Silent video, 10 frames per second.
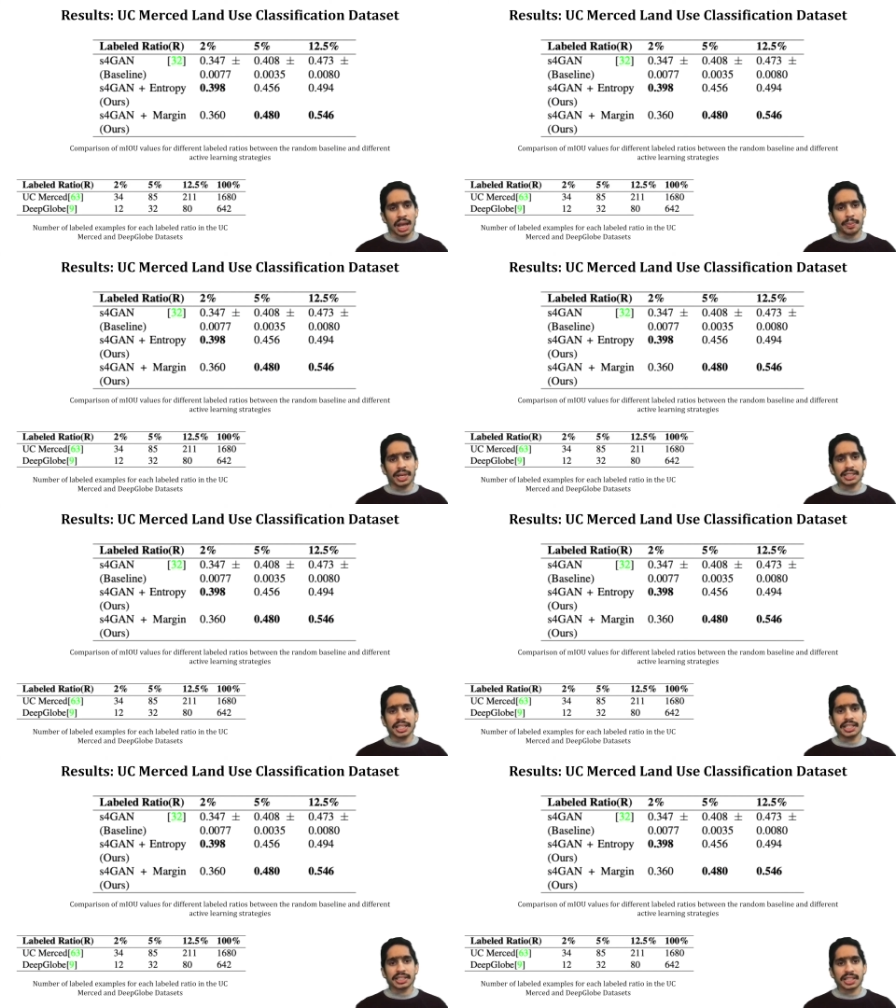
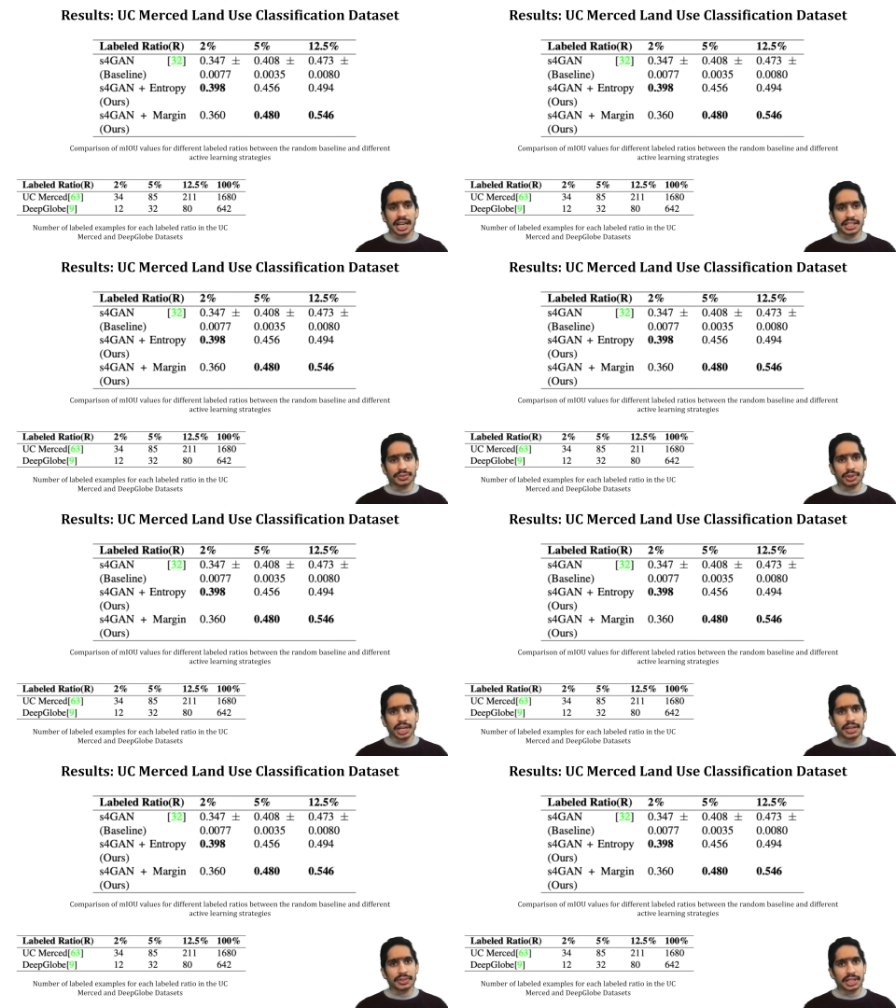Baseline is the S4
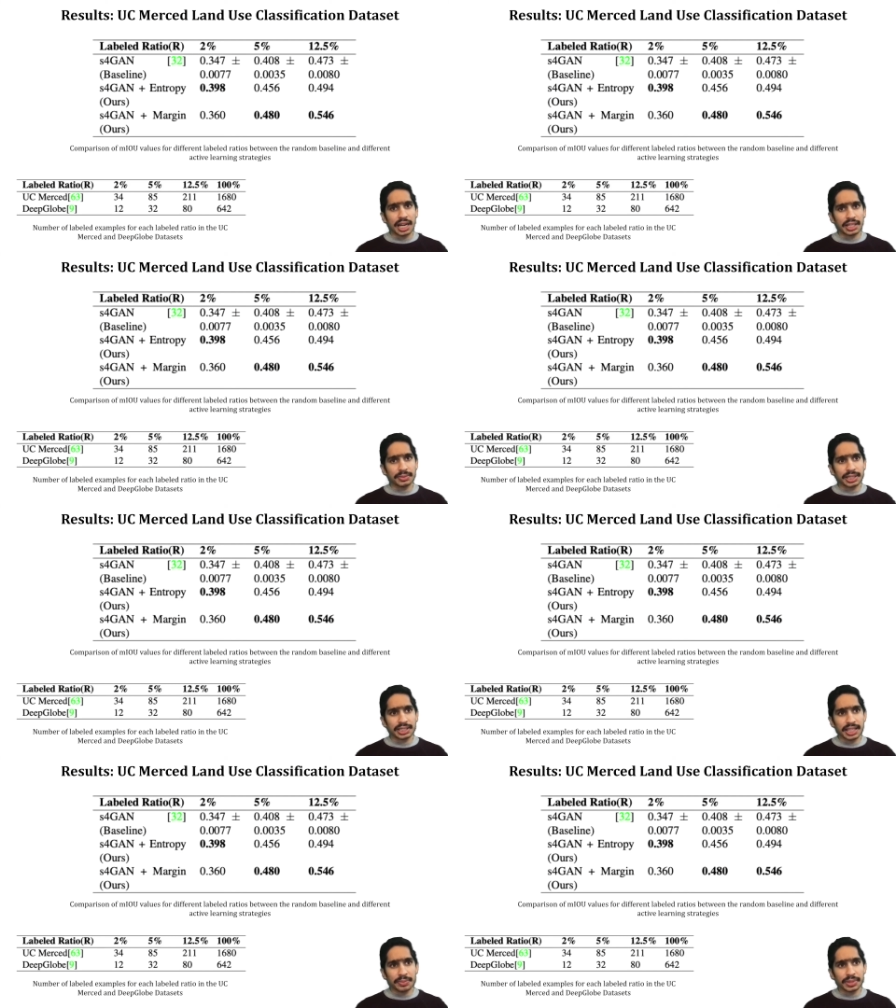GAN with randomly
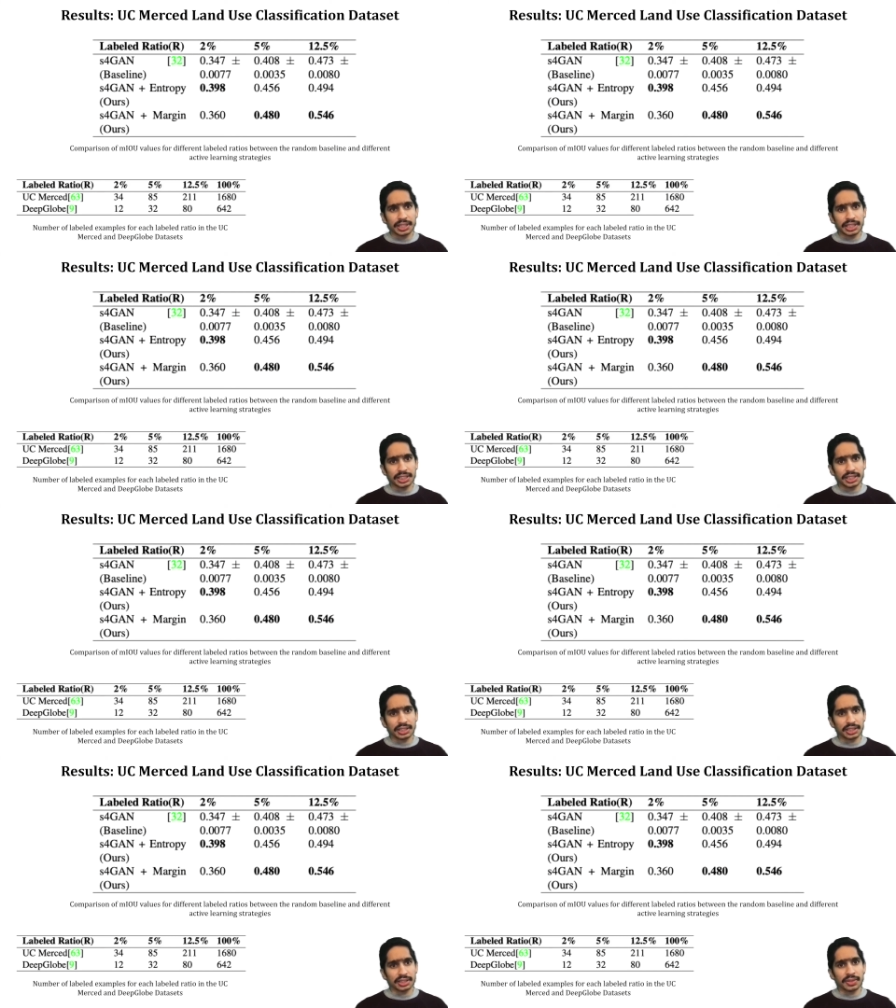sampled
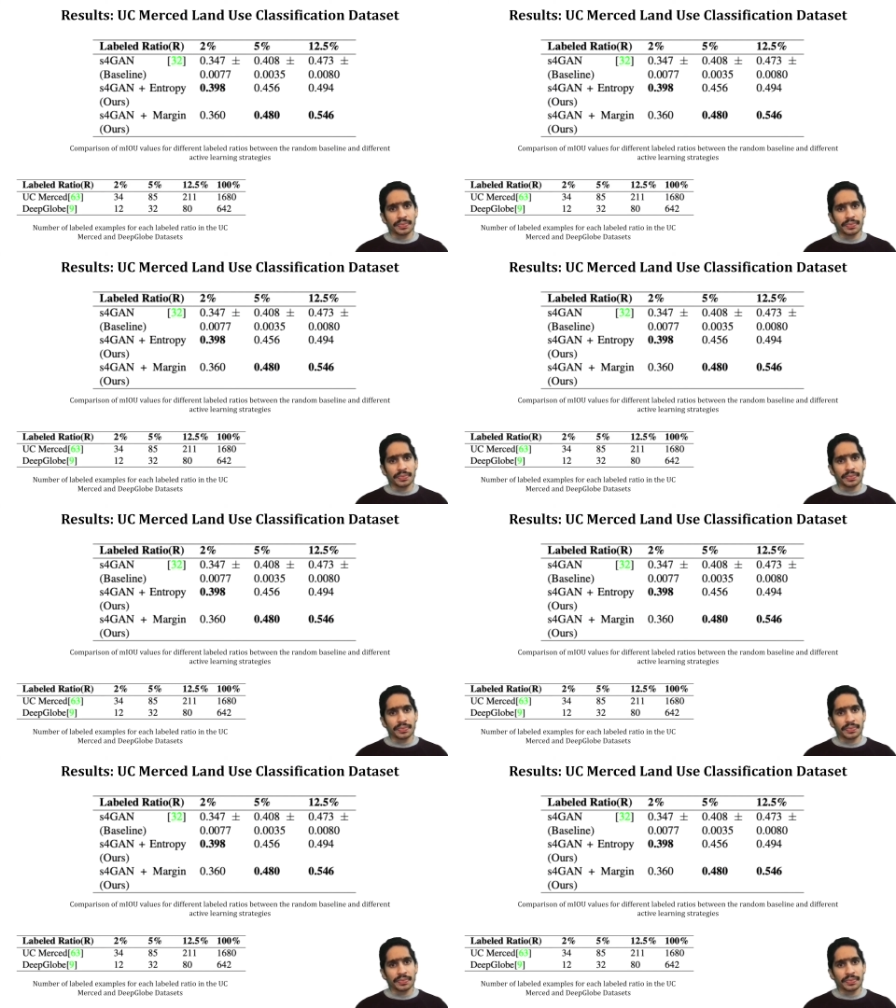instances.